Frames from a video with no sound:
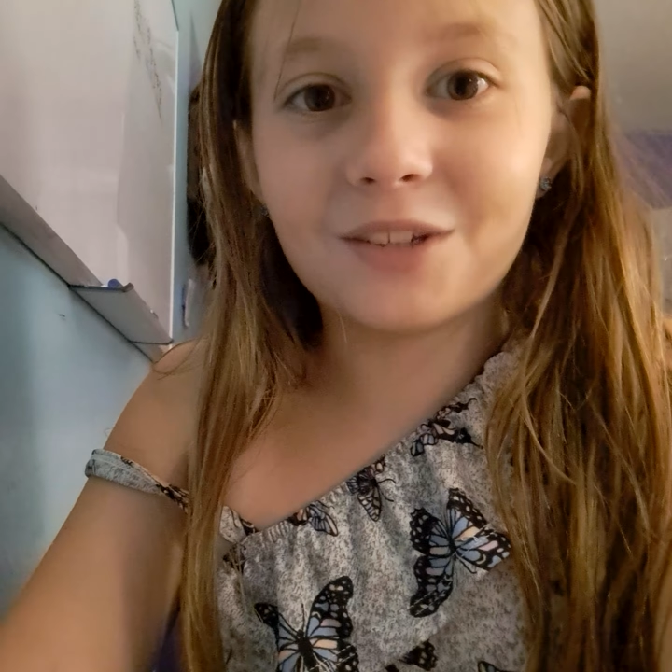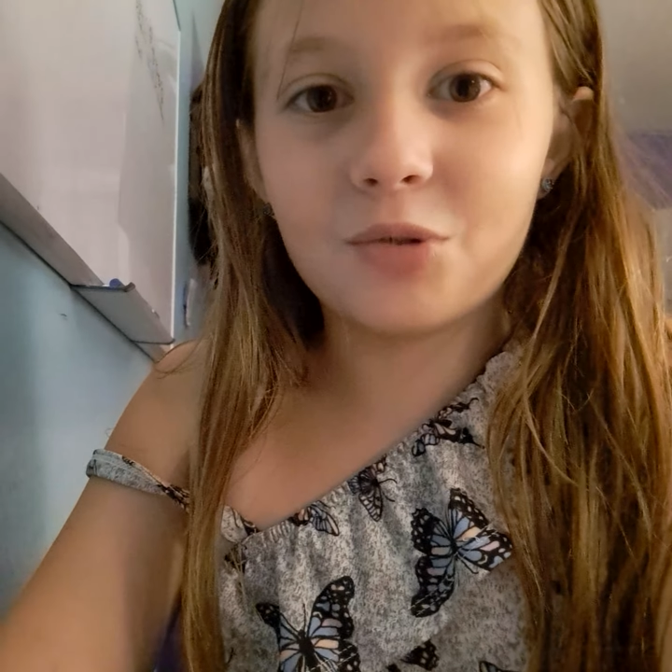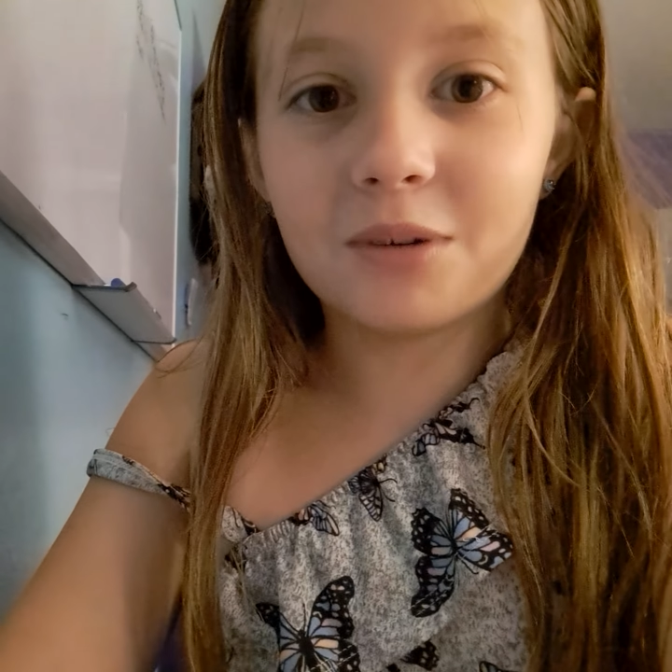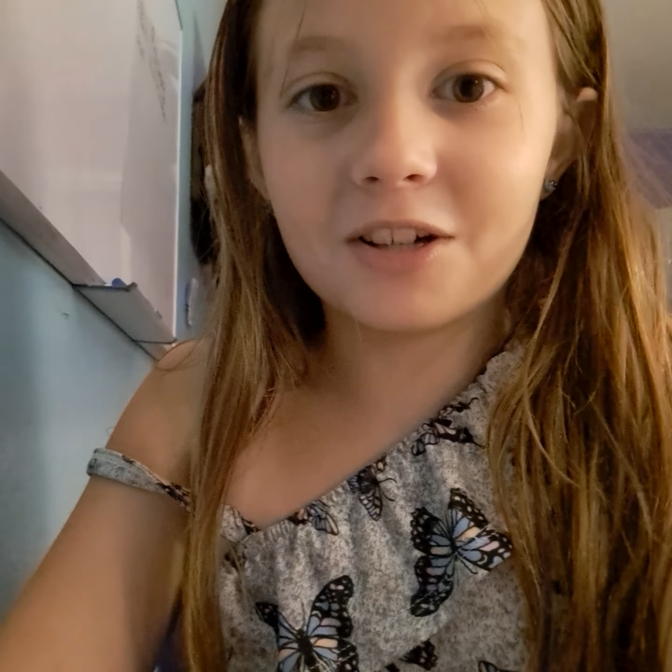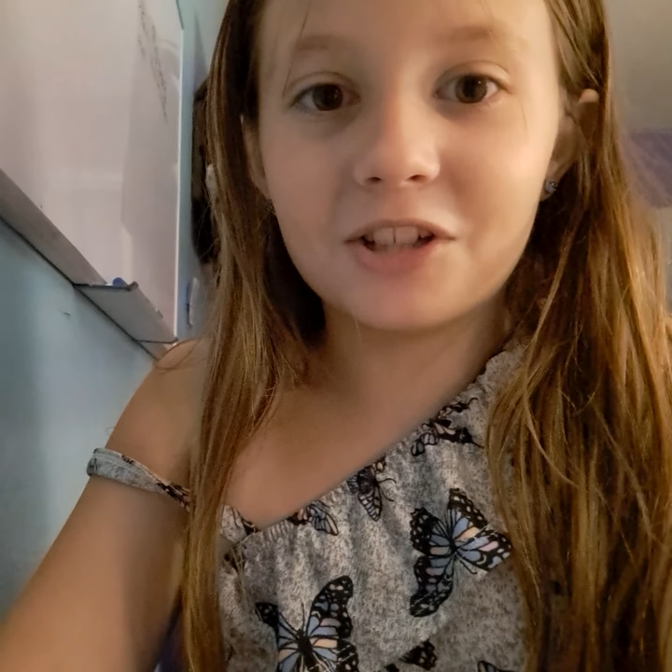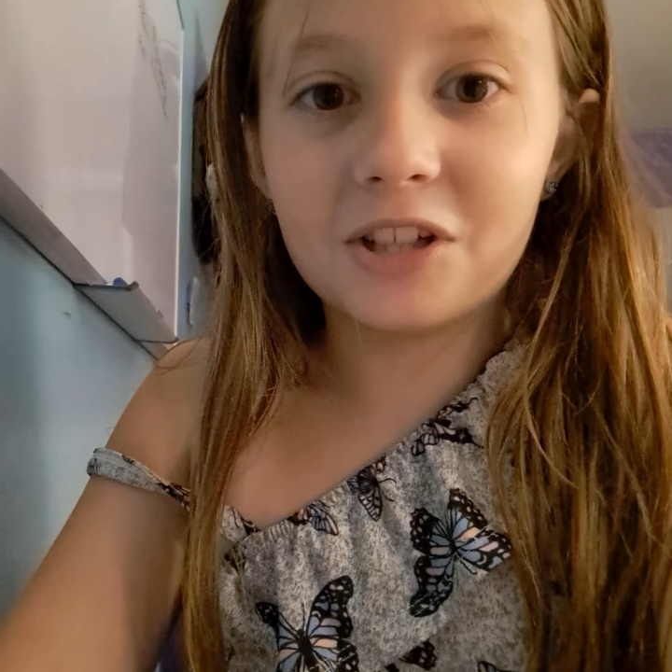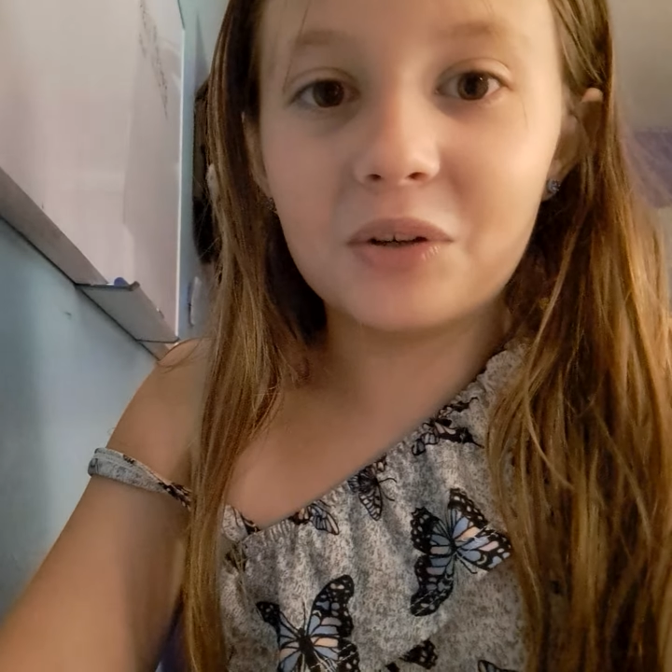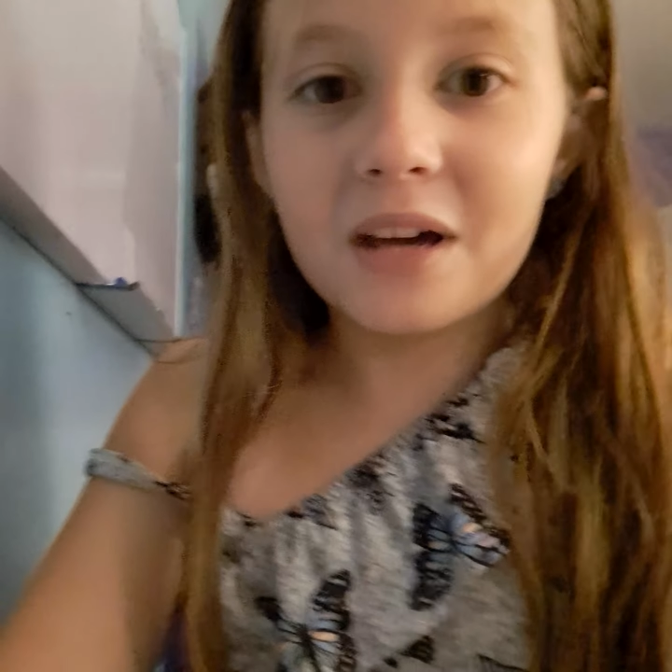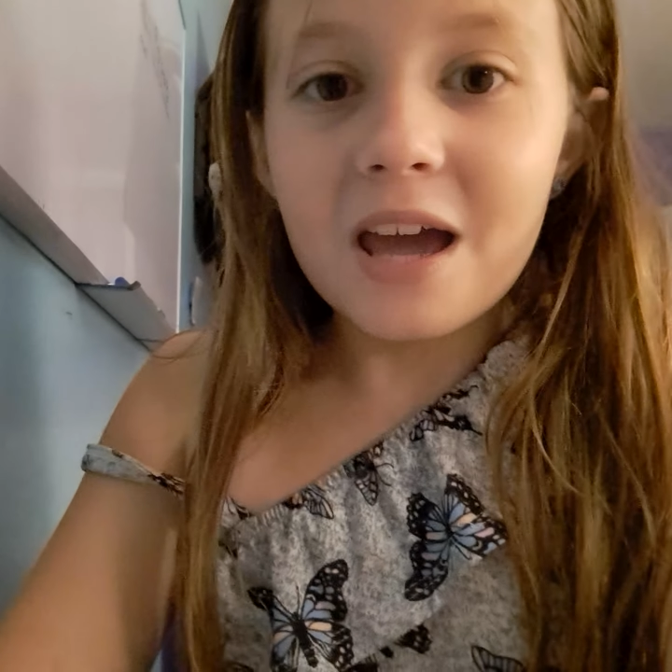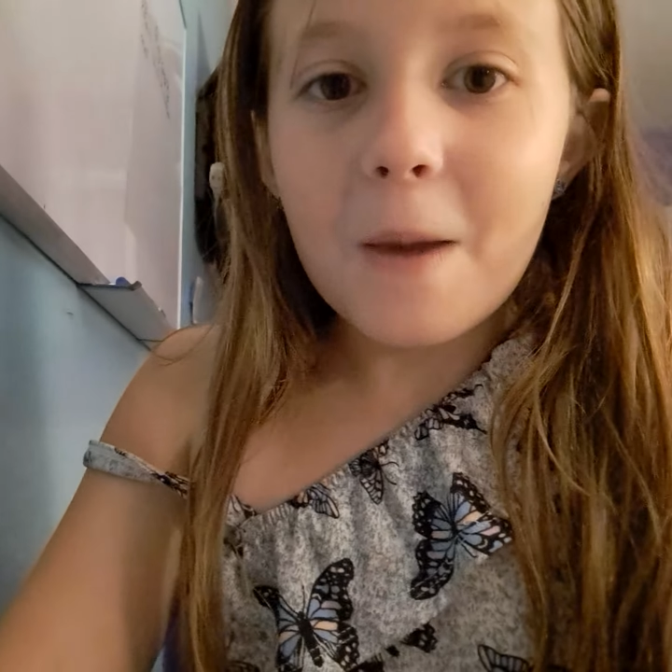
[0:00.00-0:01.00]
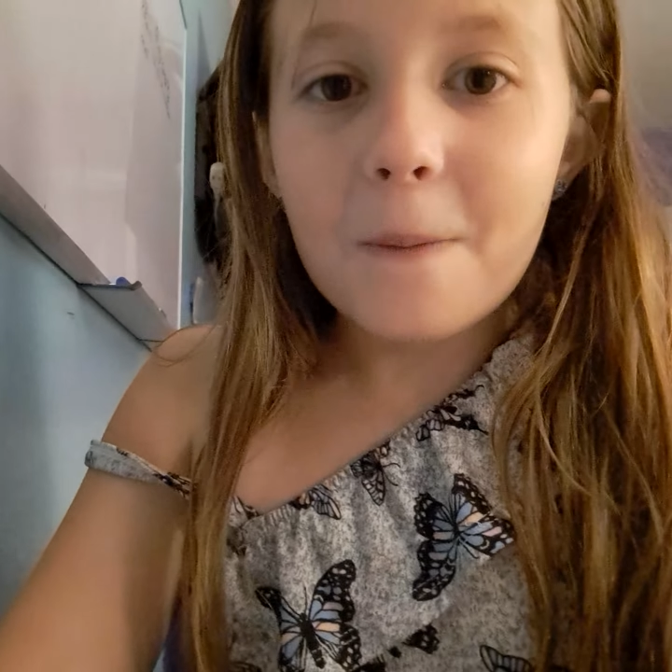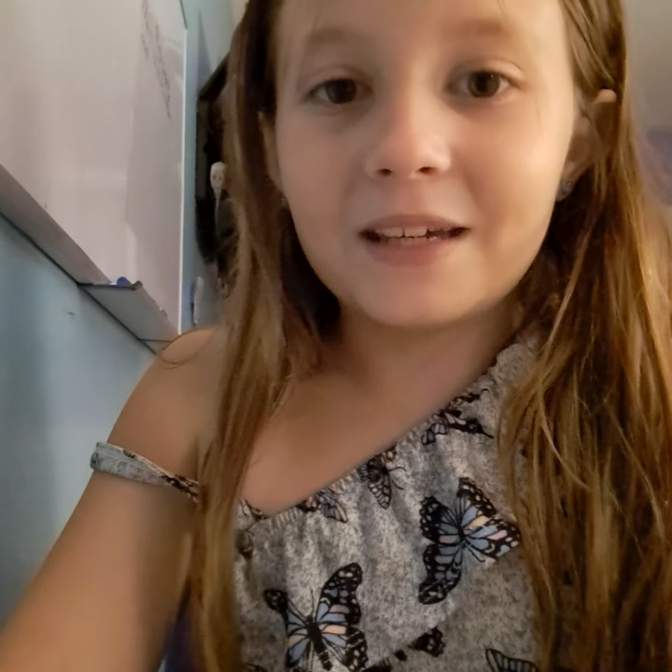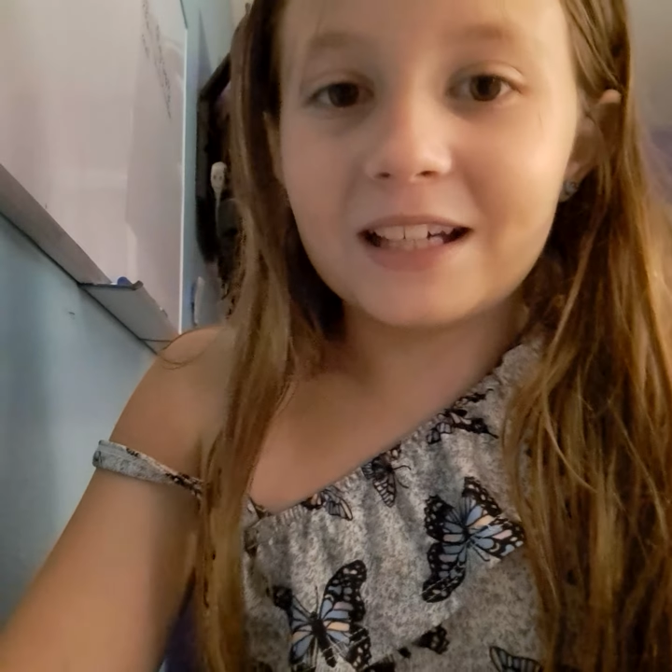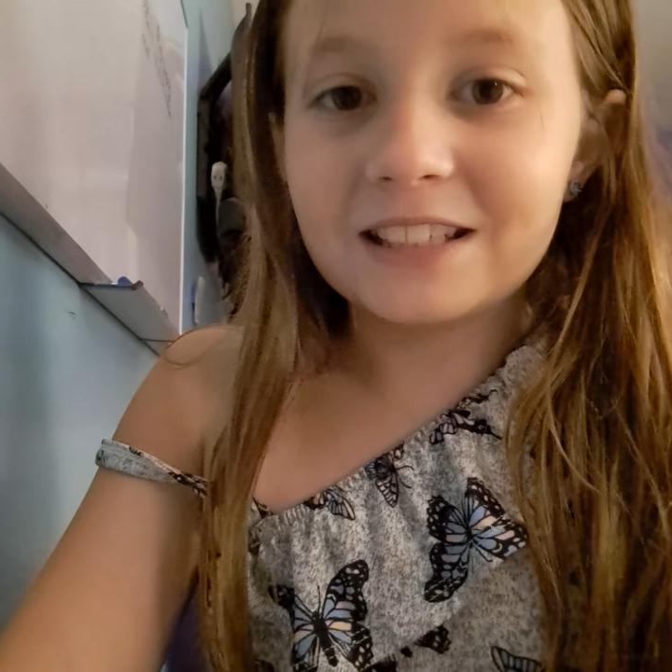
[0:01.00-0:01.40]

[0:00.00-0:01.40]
part two because